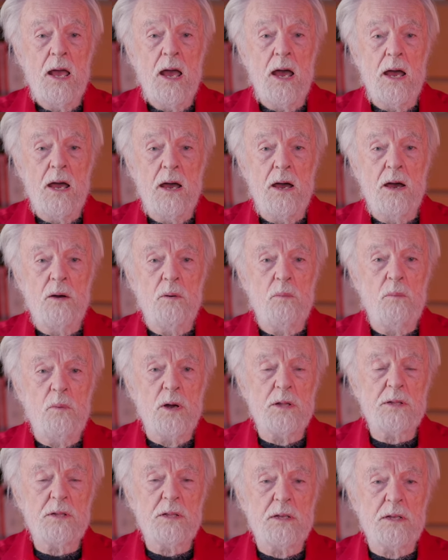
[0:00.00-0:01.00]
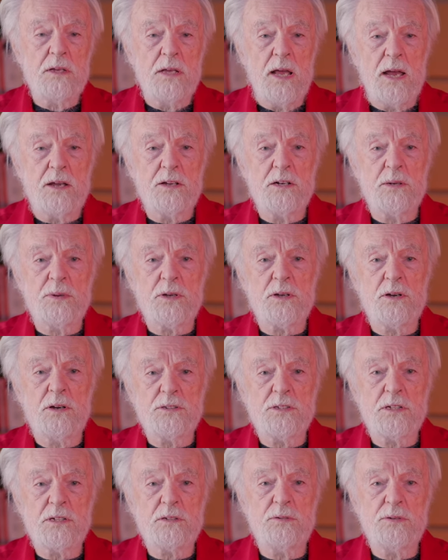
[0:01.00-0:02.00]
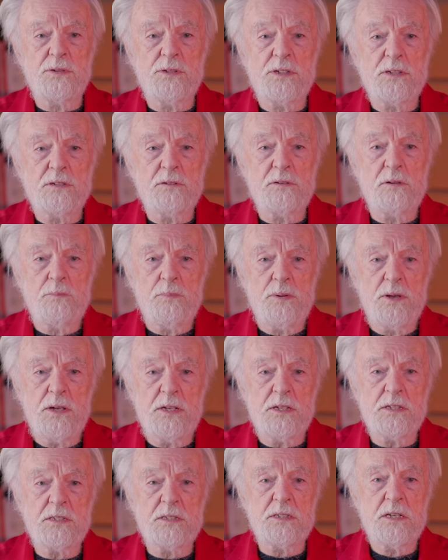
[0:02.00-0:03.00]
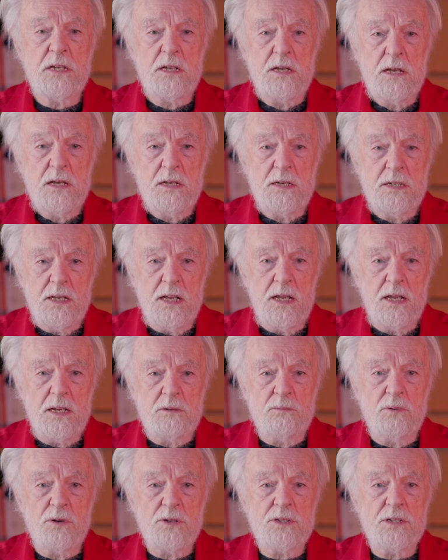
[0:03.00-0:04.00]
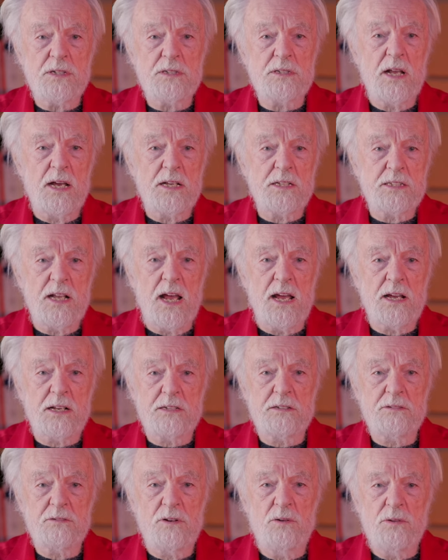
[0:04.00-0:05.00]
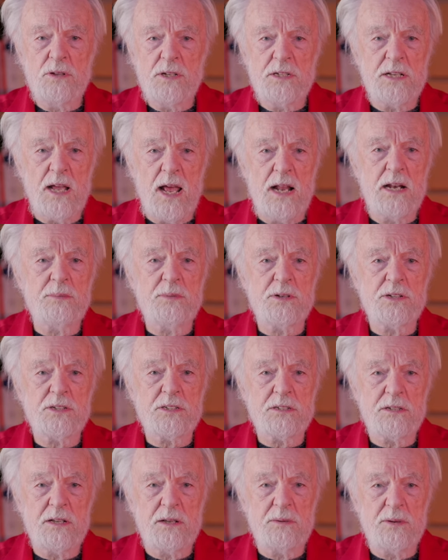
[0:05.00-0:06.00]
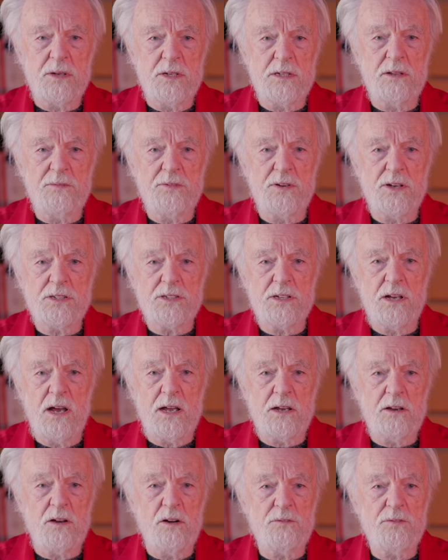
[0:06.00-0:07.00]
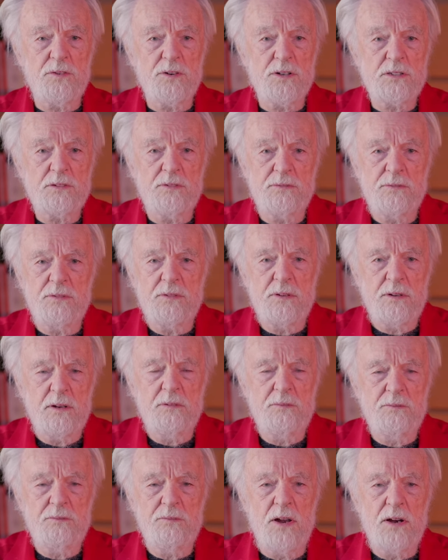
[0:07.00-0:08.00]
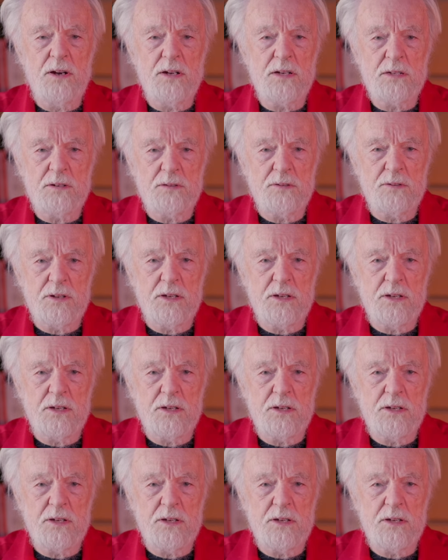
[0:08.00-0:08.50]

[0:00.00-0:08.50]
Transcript: what the economic consequences of the peace did was to dissect all these elements in the Versailles conference in very